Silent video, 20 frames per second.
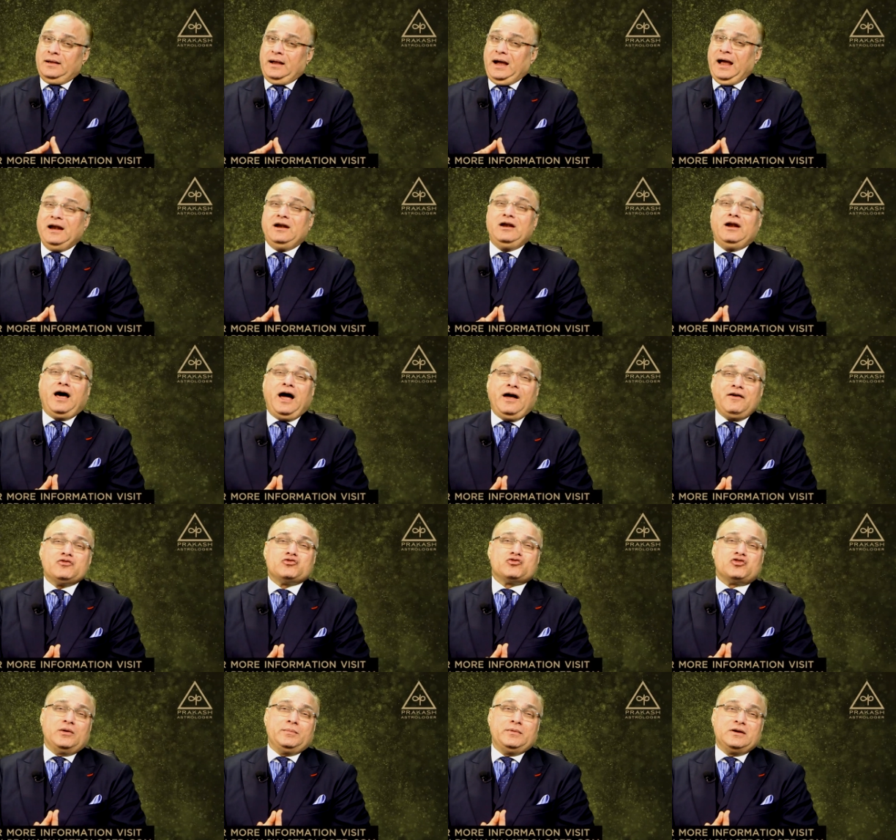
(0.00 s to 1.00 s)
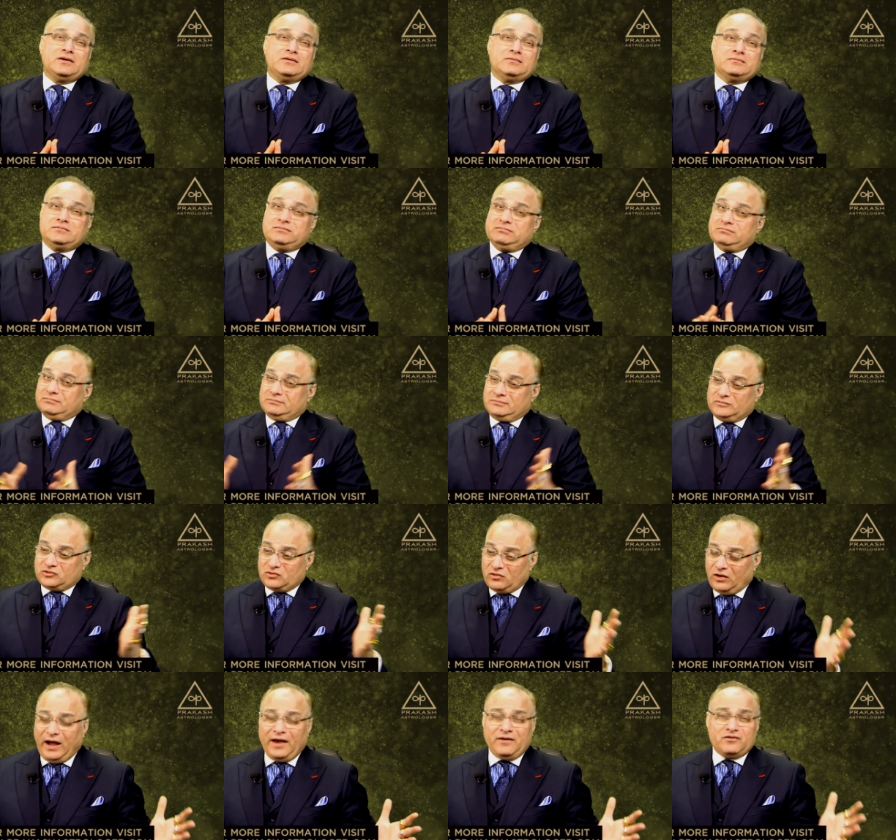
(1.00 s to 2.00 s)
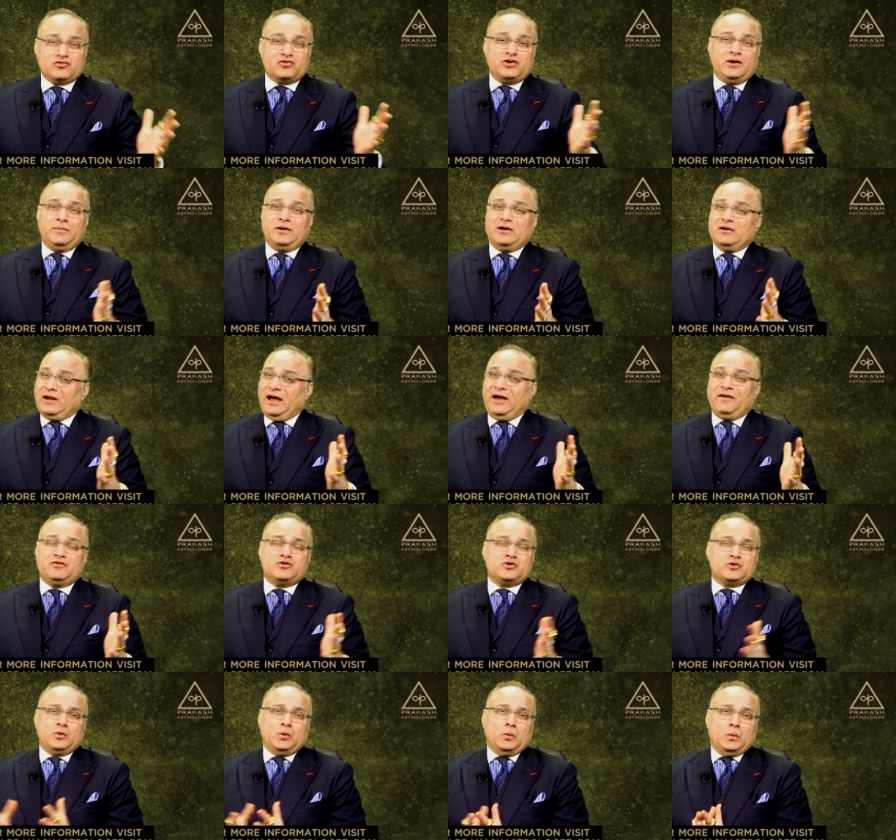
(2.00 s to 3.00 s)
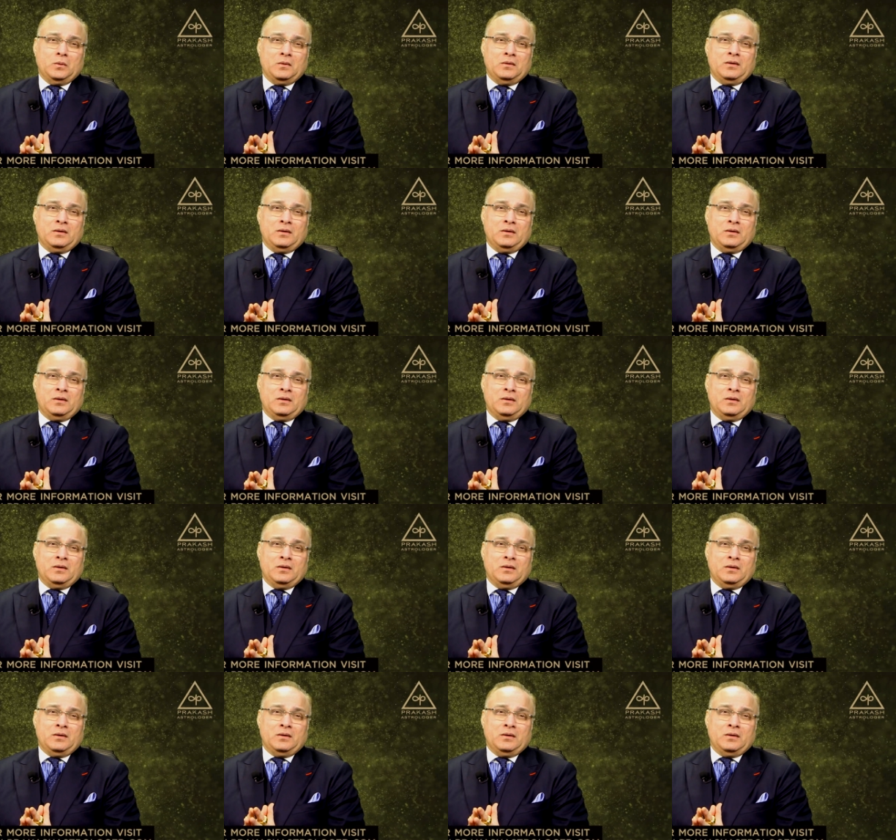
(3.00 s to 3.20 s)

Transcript: and live streaming, live streaming, live show